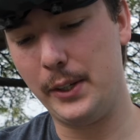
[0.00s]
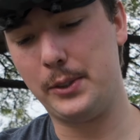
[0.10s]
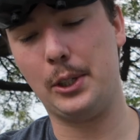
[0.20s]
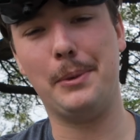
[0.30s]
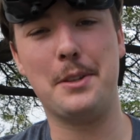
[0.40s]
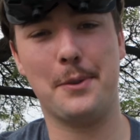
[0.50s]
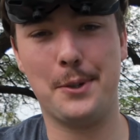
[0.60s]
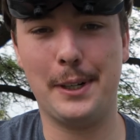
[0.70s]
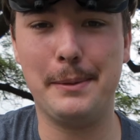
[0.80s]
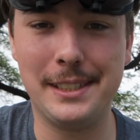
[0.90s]
you so much for
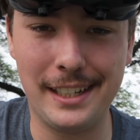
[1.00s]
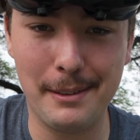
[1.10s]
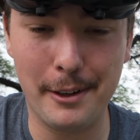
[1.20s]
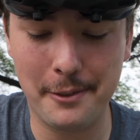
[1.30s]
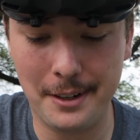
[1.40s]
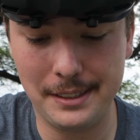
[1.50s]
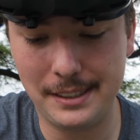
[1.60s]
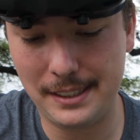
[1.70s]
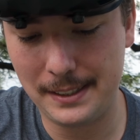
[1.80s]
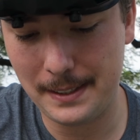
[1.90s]
joining me today, my
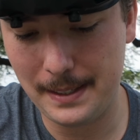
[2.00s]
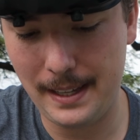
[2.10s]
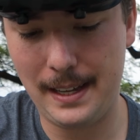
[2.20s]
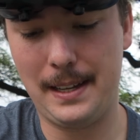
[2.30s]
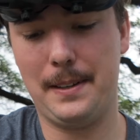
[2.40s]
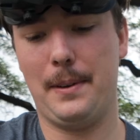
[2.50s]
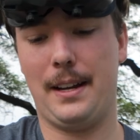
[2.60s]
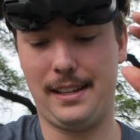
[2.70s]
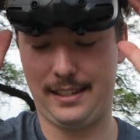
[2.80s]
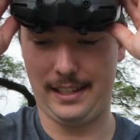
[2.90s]
friends.
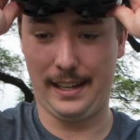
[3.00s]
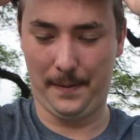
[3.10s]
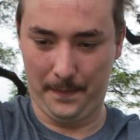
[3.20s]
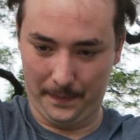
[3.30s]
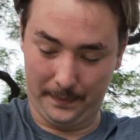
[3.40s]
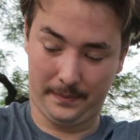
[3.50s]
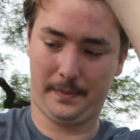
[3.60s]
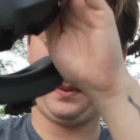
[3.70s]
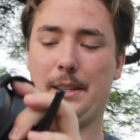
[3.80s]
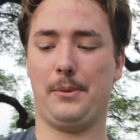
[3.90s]
Honestly,
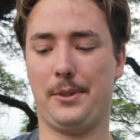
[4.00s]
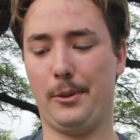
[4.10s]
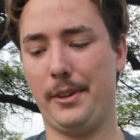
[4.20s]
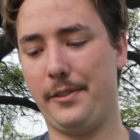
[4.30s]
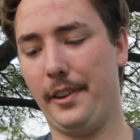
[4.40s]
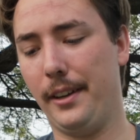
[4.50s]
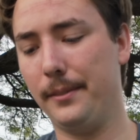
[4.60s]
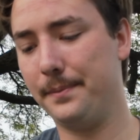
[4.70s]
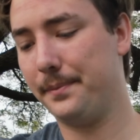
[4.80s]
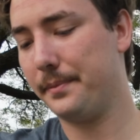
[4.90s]
this was so much
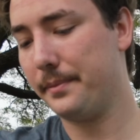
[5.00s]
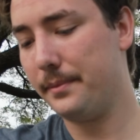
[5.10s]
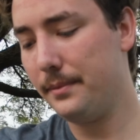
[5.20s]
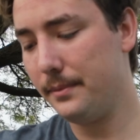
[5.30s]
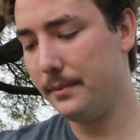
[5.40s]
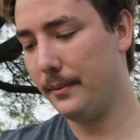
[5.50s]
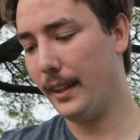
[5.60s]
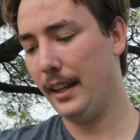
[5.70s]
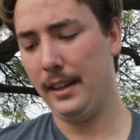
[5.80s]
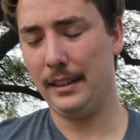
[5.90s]
fun.
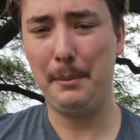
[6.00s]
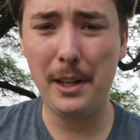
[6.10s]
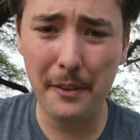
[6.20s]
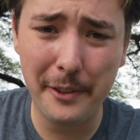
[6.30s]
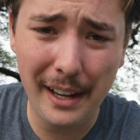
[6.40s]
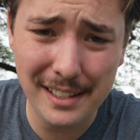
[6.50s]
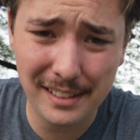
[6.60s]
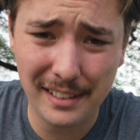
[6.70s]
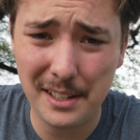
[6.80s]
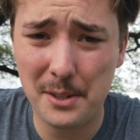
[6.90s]
Let me know if you
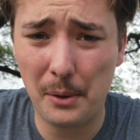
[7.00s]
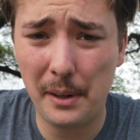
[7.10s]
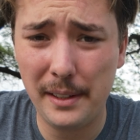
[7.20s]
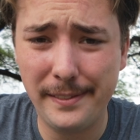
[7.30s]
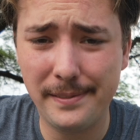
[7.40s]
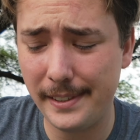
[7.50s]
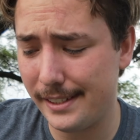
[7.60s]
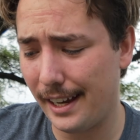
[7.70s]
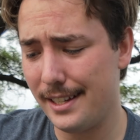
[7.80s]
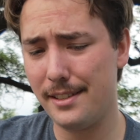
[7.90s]
guys enjoy
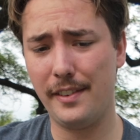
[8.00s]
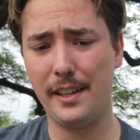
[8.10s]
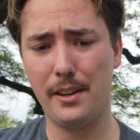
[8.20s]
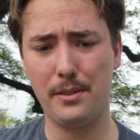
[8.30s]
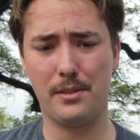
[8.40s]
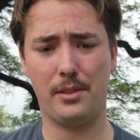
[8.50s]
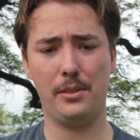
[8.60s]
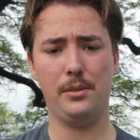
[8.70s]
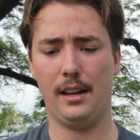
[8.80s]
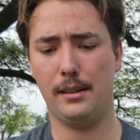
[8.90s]
these kinds of videos
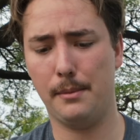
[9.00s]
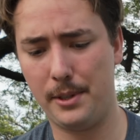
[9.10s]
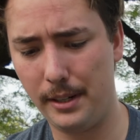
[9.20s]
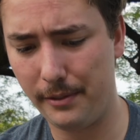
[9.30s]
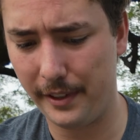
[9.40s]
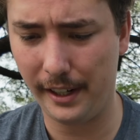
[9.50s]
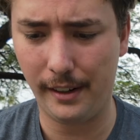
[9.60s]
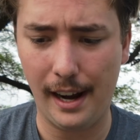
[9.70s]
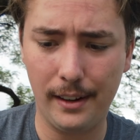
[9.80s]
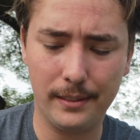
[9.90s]
too. I'm trying to
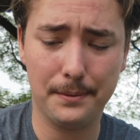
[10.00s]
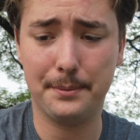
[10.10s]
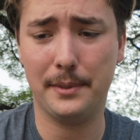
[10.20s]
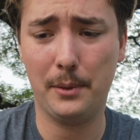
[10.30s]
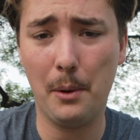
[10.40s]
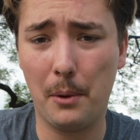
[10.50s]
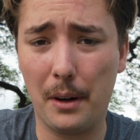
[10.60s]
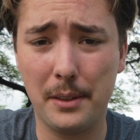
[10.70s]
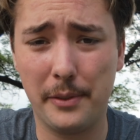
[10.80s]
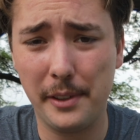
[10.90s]
figure out what
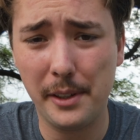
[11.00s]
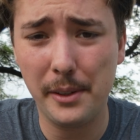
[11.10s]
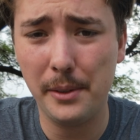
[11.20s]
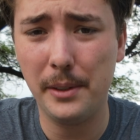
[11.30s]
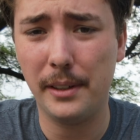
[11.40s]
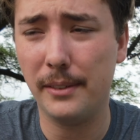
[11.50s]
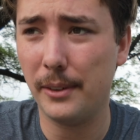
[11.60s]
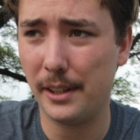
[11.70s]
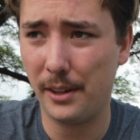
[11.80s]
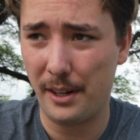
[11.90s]
works for you and
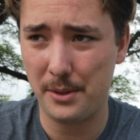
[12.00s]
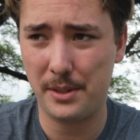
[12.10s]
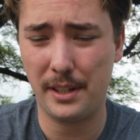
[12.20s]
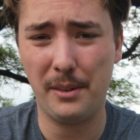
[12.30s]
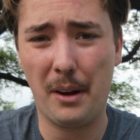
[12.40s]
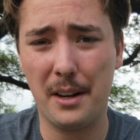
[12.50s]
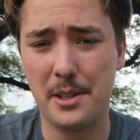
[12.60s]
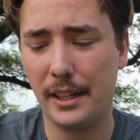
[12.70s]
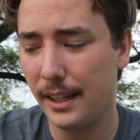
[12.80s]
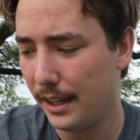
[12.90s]
what you're interested in
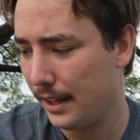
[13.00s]
watching.